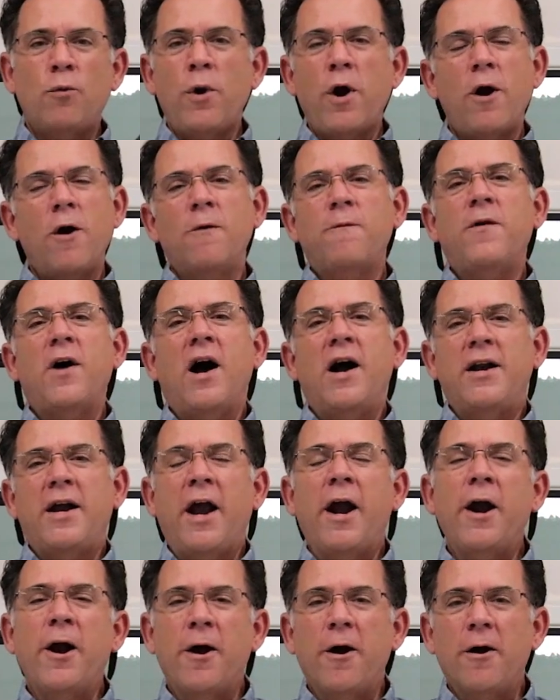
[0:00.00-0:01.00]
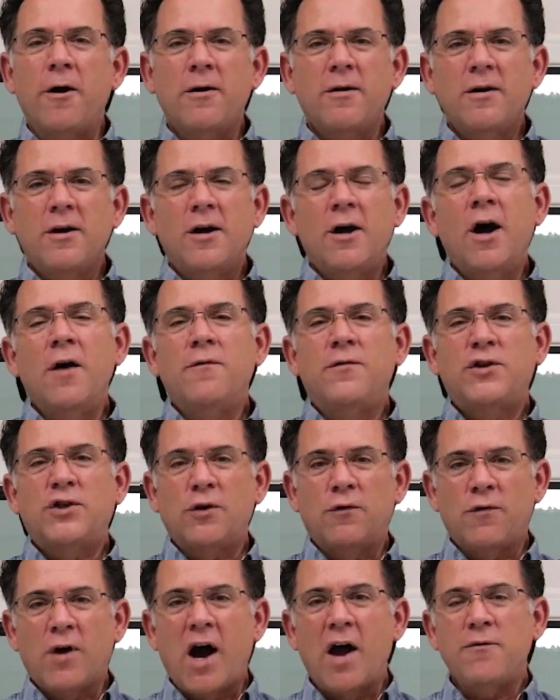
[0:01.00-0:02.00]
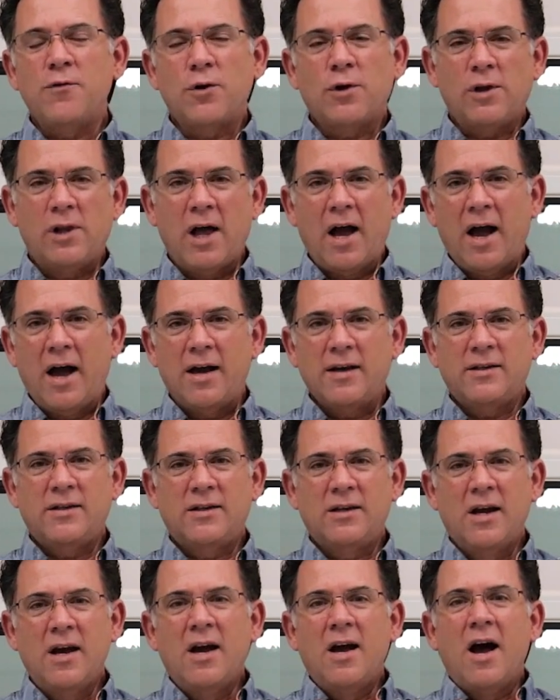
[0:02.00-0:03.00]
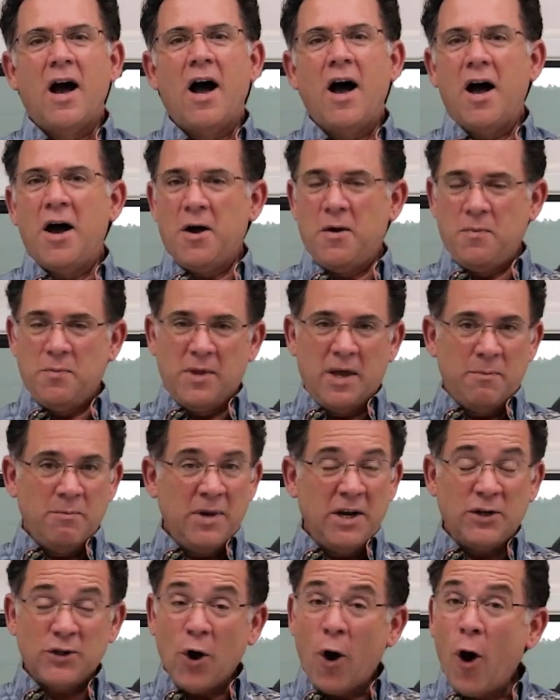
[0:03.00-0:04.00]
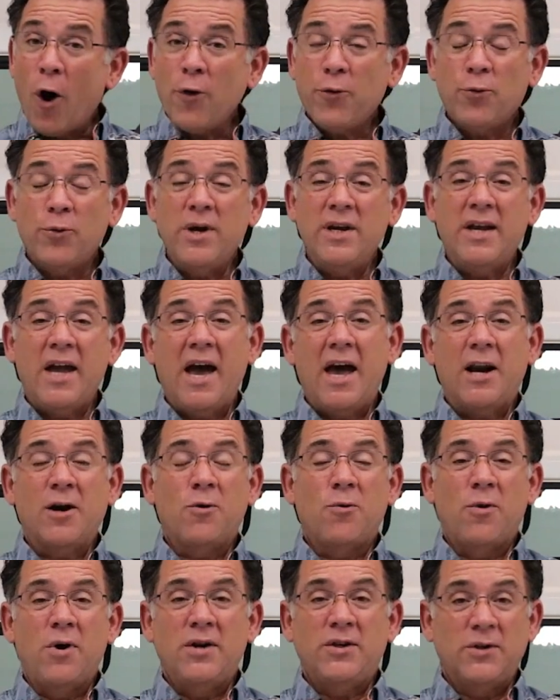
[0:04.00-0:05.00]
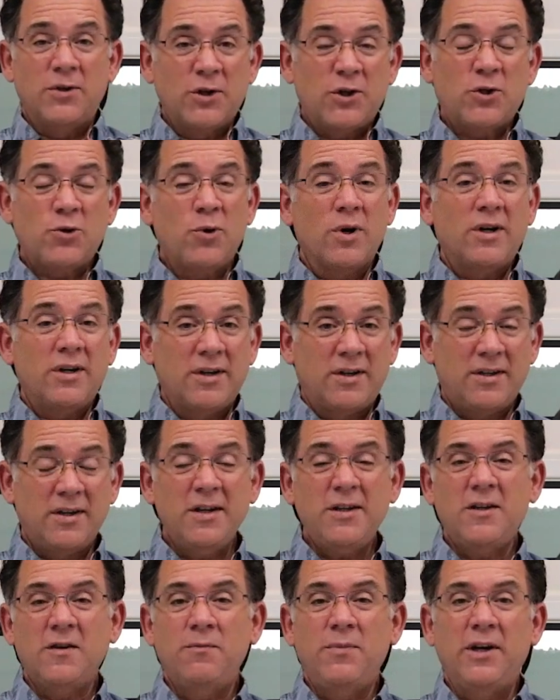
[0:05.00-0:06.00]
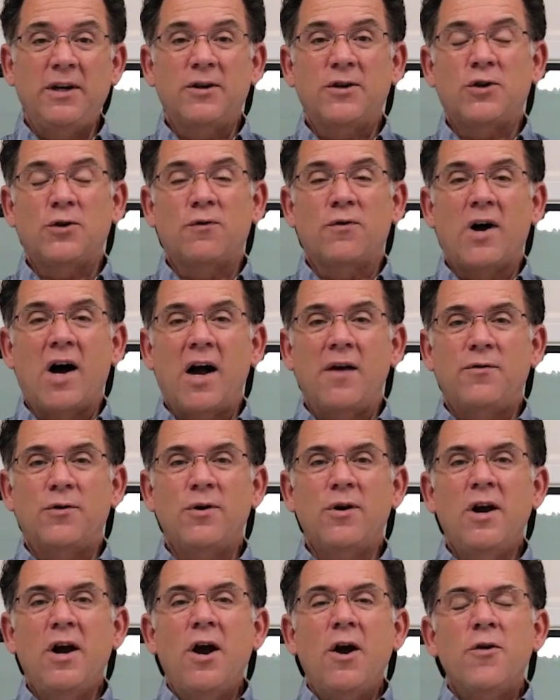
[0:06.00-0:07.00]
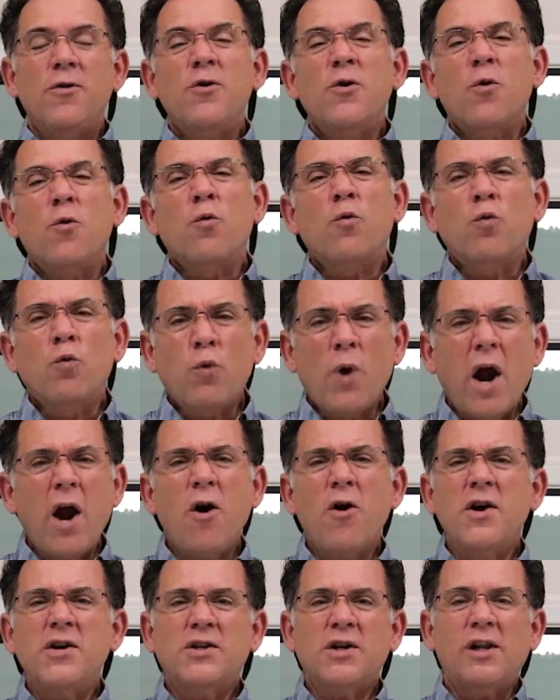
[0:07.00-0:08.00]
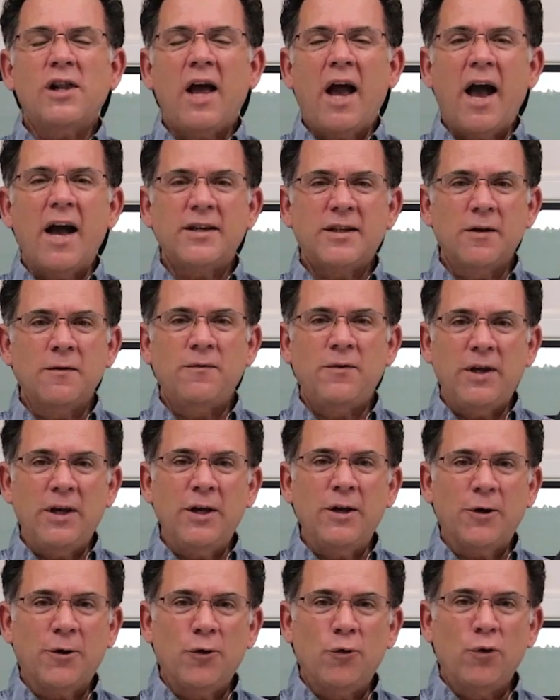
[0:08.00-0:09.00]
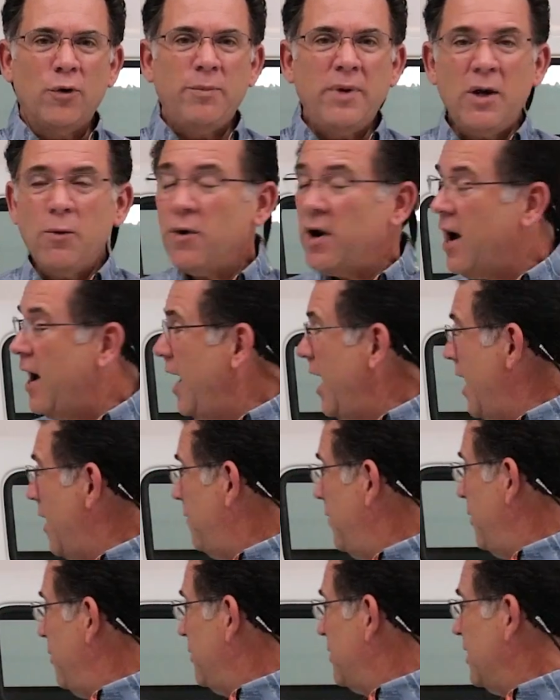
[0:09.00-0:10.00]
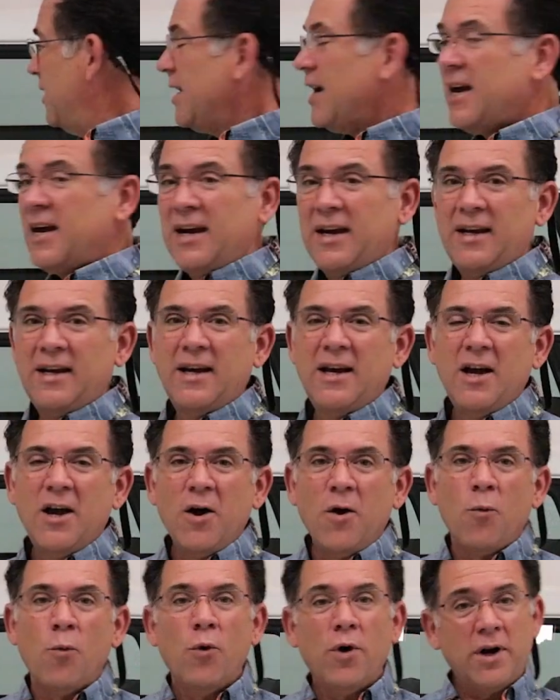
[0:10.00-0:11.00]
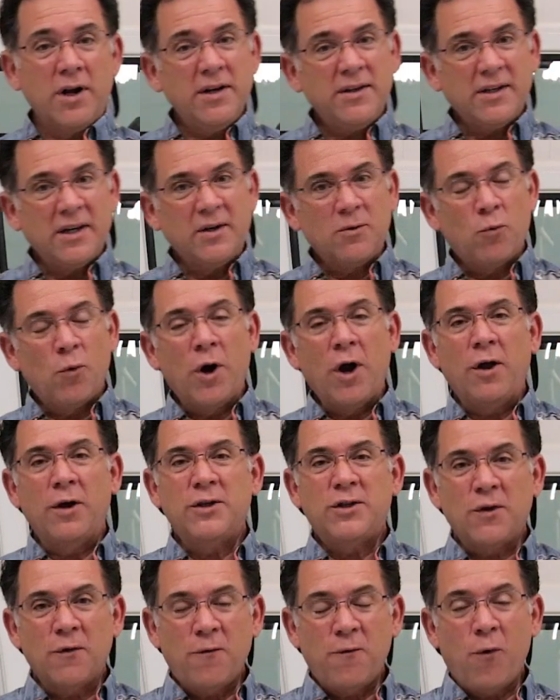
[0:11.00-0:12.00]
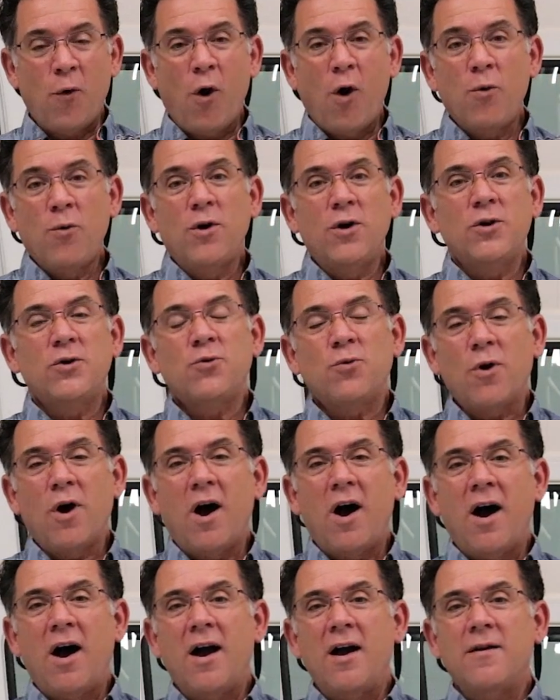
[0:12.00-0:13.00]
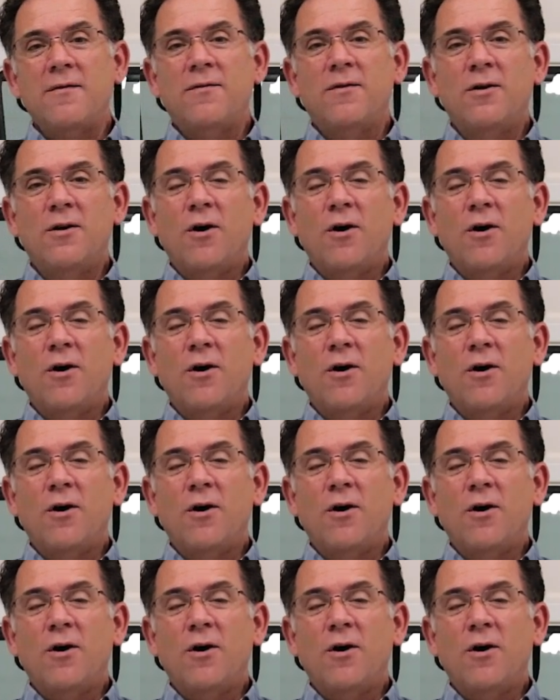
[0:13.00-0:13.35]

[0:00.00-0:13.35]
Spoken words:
rarefied air of Survivor class that meets all three categories in the strictest sense of being a Survivor, the rarest class of vehicle would be what I have here today. What is it? Well, it's a four-wheel drive,